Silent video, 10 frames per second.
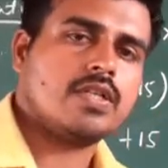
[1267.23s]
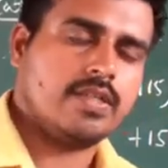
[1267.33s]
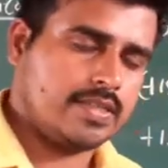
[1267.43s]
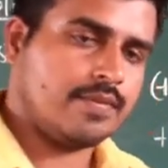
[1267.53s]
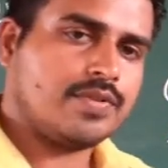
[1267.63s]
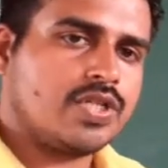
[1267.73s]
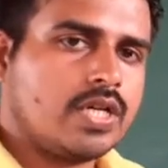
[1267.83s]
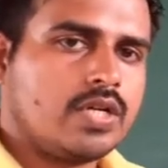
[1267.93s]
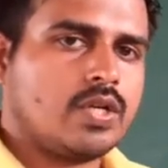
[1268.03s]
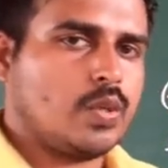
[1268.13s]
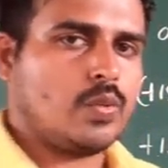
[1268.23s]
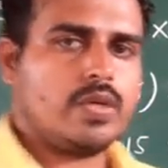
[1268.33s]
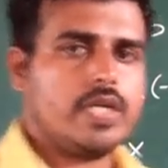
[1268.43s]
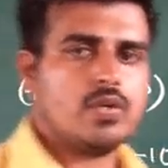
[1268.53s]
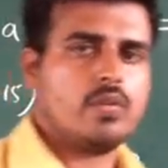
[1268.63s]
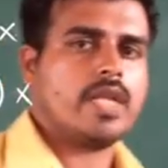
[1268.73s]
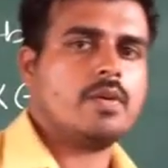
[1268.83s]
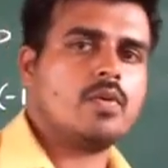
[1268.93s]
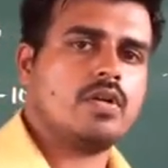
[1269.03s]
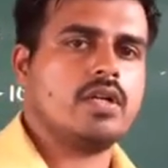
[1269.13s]
Sufficient. No need to worry
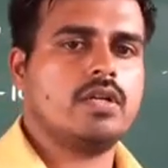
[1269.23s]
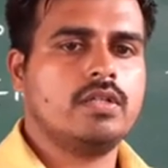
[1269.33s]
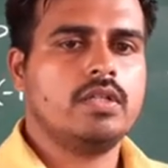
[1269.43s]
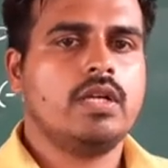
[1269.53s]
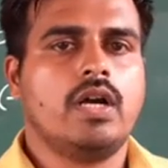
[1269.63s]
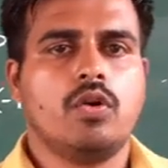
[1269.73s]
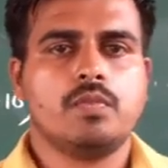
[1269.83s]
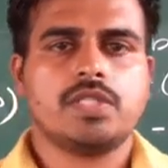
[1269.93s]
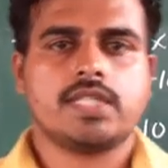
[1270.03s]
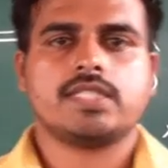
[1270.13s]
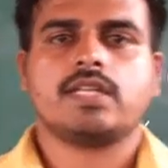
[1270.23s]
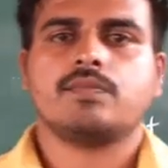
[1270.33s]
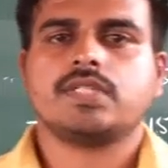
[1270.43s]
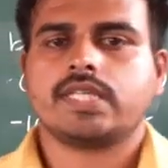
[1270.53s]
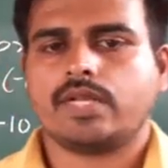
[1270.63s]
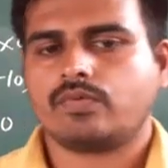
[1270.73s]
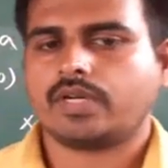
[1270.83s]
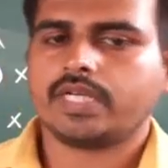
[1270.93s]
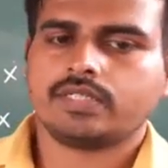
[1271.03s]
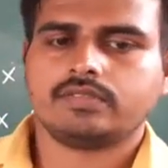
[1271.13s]
about how much examples I have
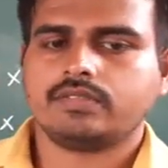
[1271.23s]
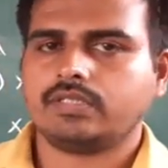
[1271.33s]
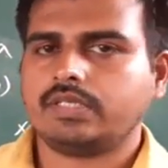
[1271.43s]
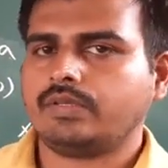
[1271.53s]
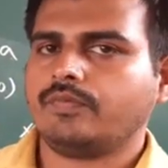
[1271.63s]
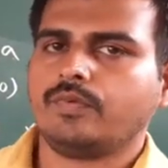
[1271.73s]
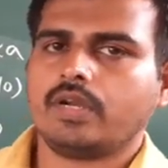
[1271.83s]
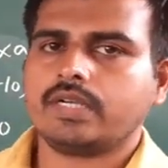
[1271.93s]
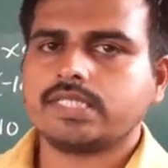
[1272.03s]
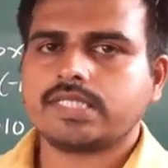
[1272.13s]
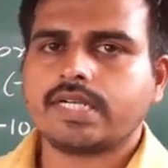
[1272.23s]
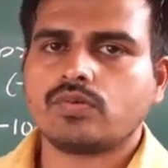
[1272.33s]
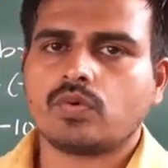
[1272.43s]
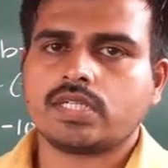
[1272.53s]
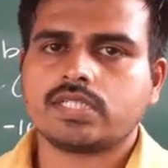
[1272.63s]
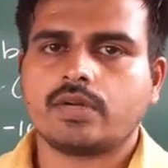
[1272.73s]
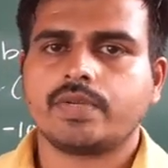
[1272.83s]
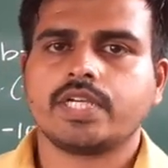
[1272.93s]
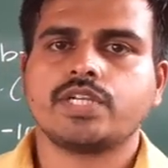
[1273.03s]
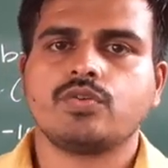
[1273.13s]
tried. If you understand what is
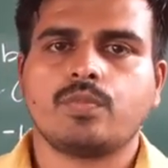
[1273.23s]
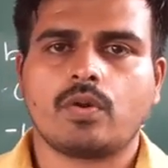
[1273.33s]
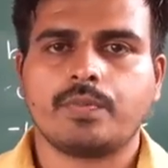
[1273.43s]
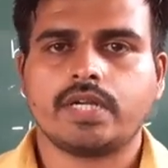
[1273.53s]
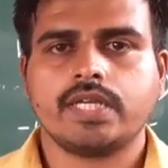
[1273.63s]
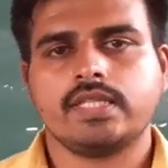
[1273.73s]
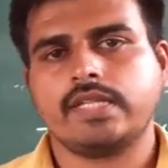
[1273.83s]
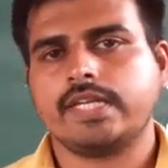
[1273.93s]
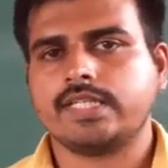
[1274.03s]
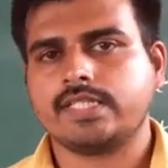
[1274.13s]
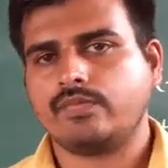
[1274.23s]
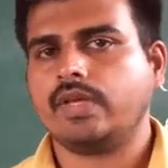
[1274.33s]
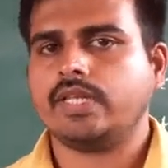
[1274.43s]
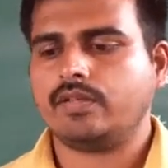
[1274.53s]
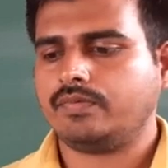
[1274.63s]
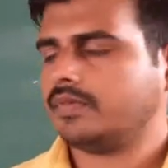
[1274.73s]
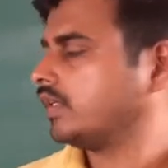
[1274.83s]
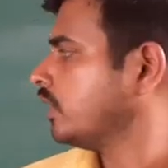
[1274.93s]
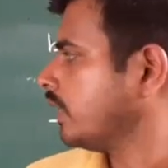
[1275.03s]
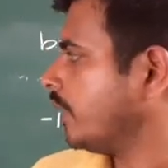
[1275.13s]
commutative property, then it's well enough.
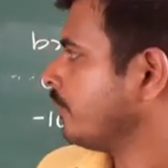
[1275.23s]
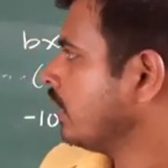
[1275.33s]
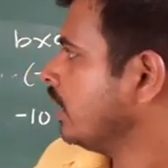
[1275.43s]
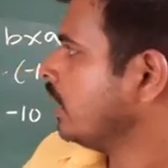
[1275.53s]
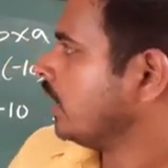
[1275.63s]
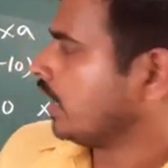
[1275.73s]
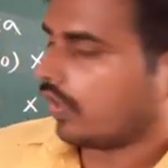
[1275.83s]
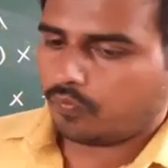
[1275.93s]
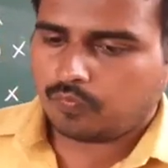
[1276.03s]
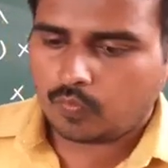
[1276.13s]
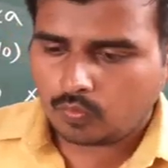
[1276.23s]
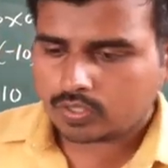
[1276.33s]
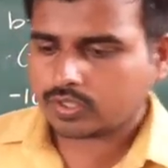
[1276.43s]
Okay. Now fourth